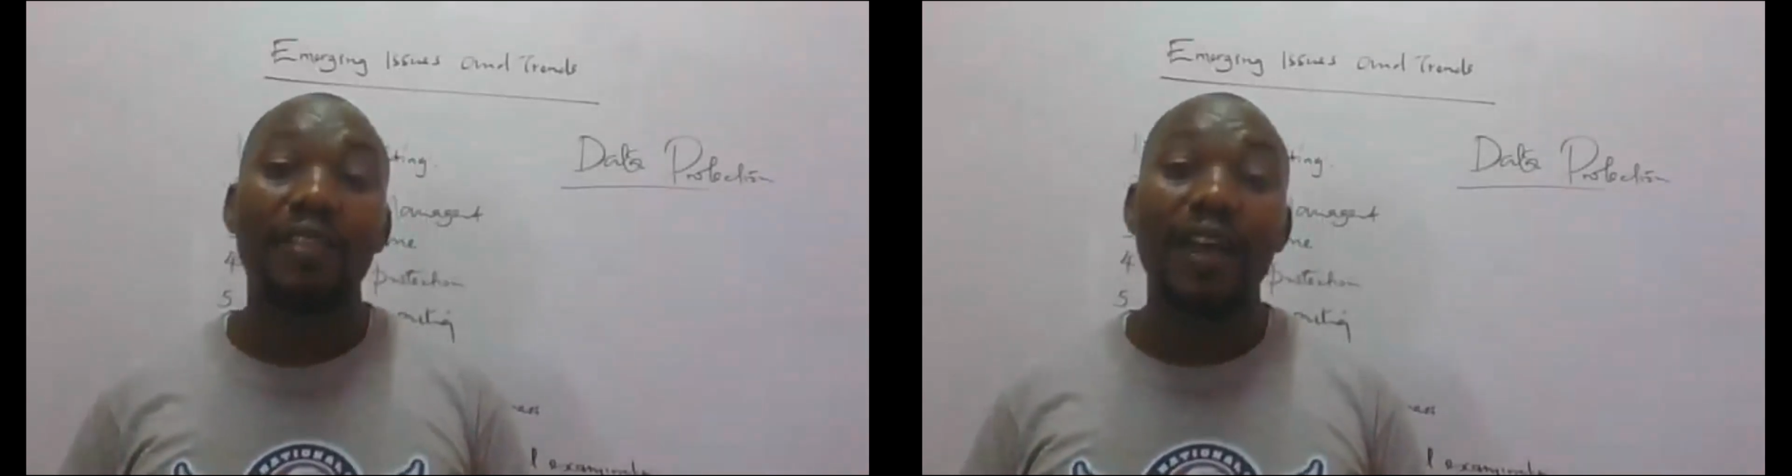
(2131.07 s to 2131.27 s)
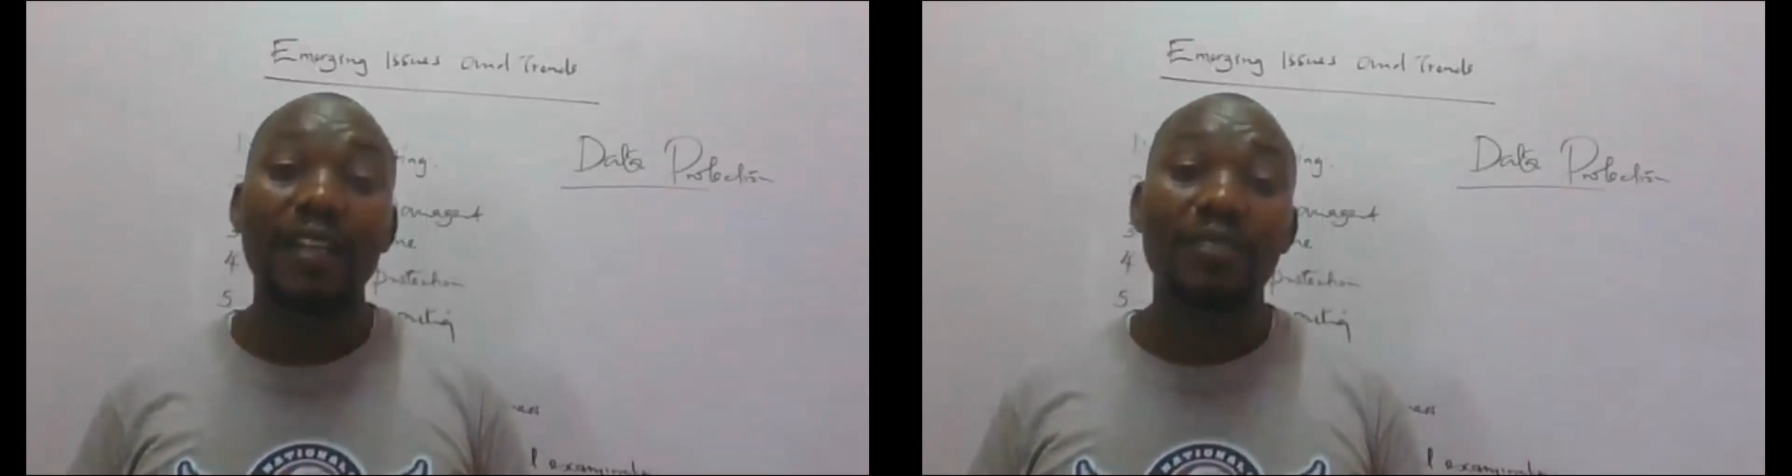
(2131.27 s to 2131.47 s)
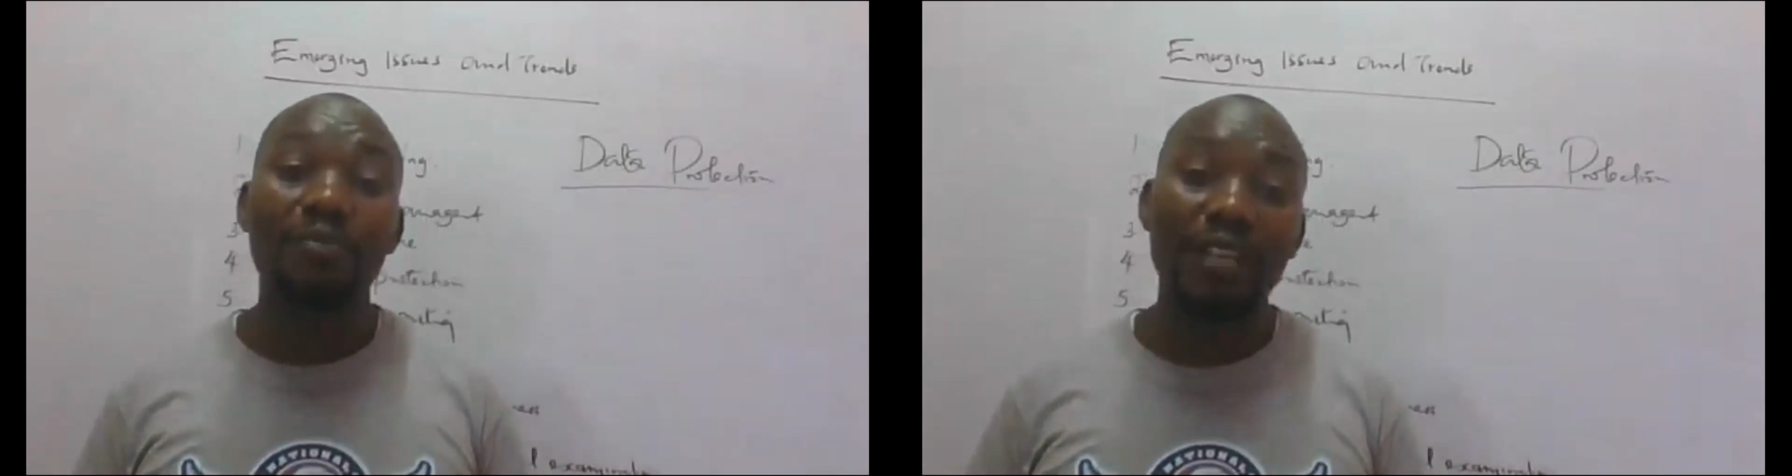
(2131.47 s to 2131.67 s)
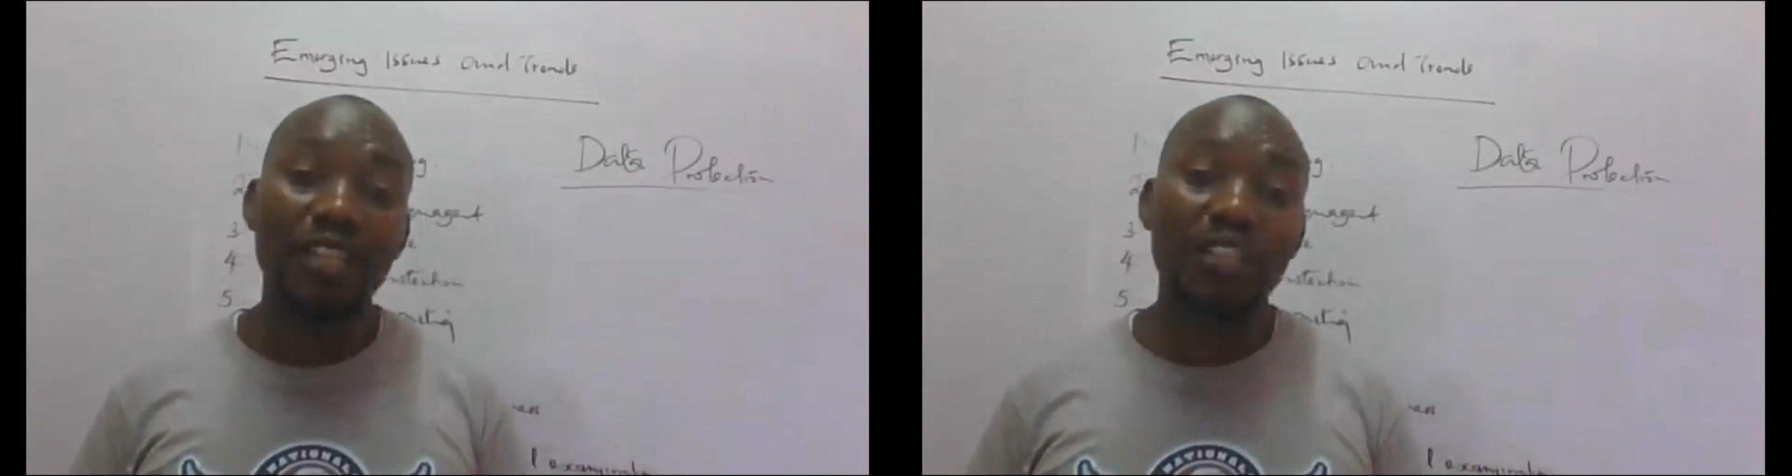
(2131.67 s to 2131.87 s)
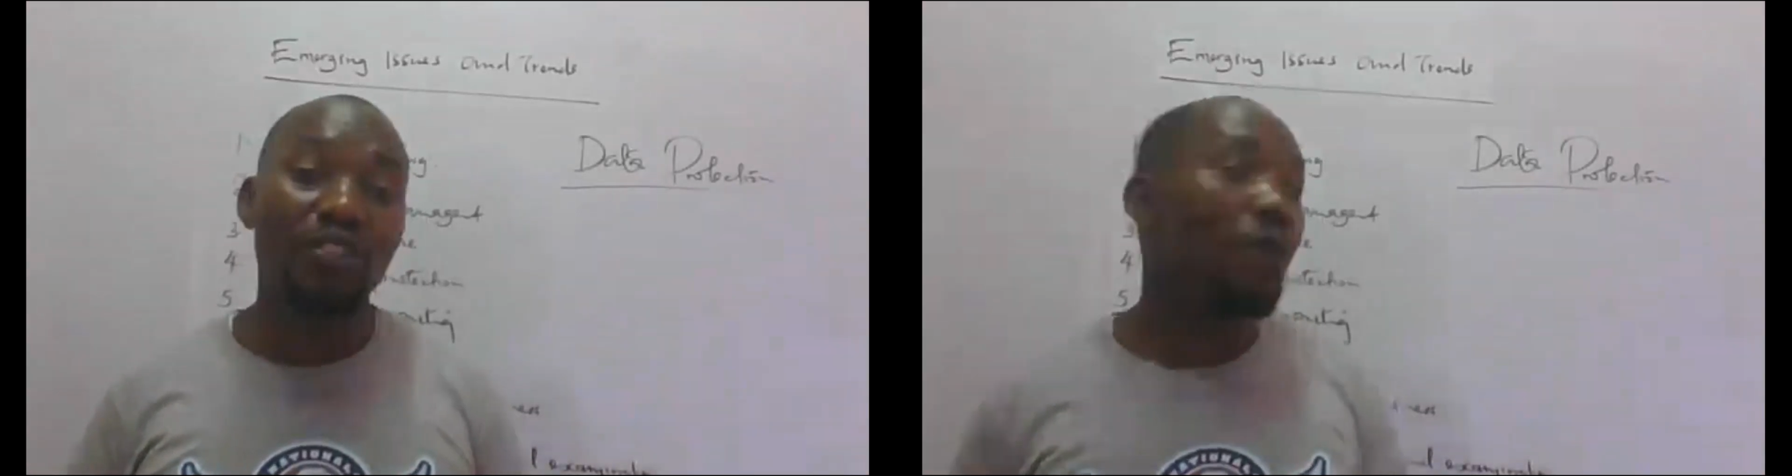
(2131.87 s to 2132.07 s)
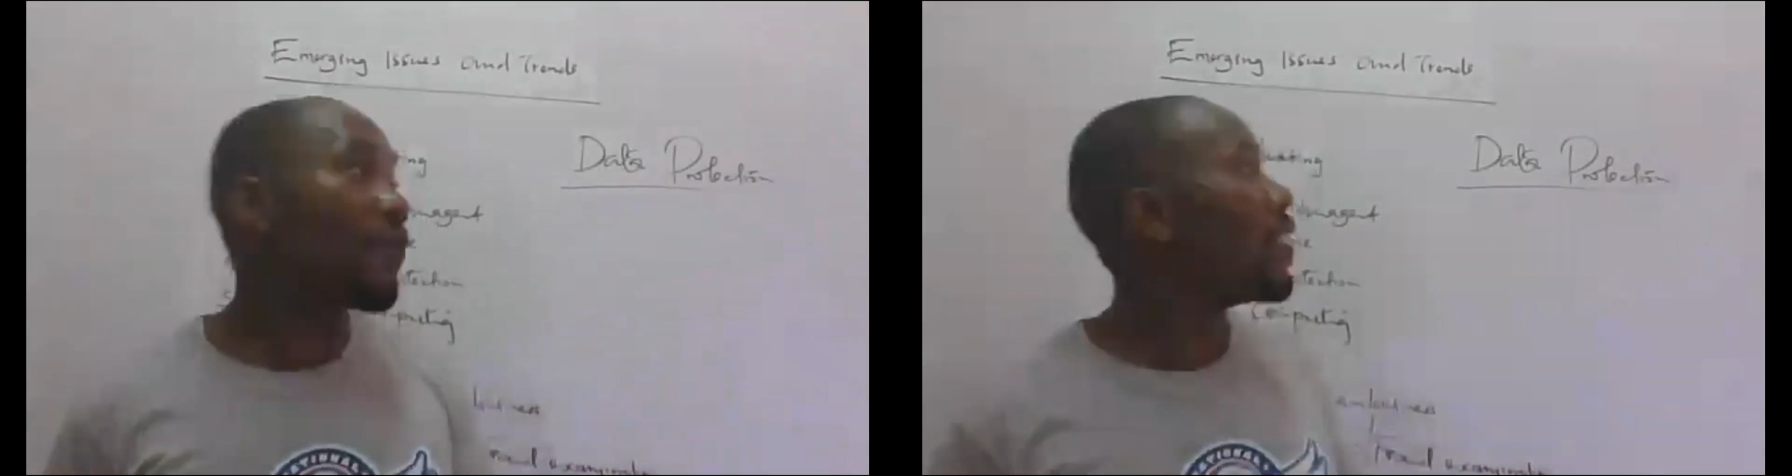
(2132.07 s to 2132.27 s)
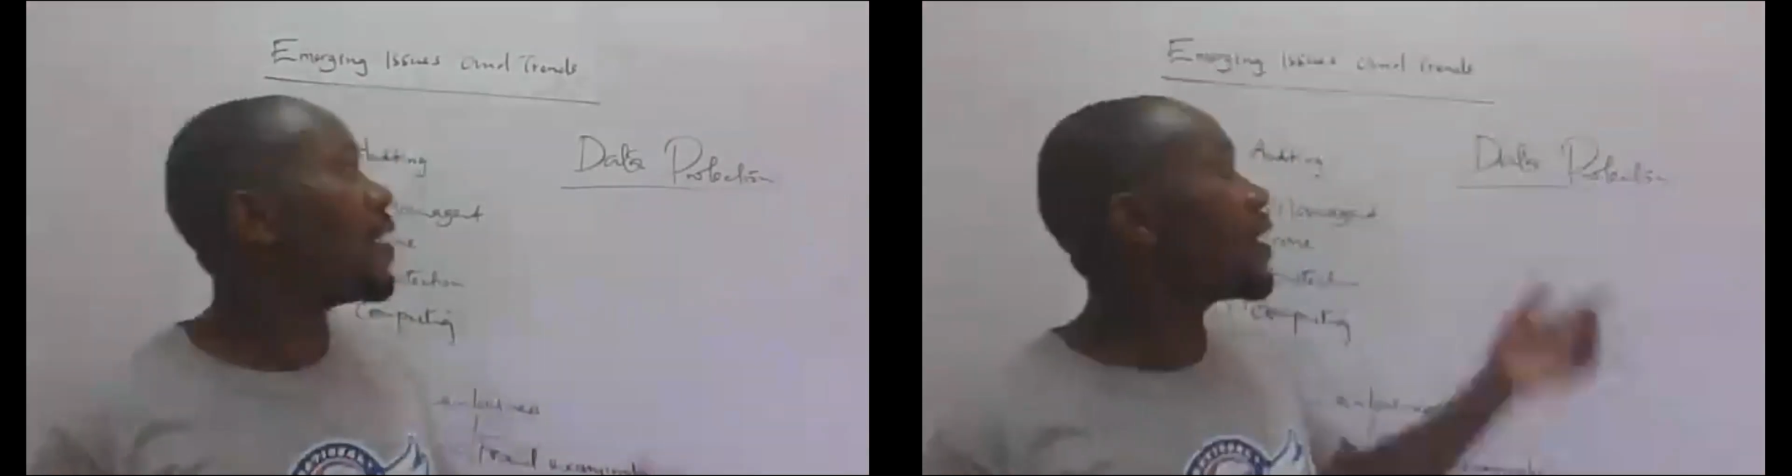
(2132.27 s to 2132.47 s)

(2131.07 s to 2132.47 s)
That is breach of the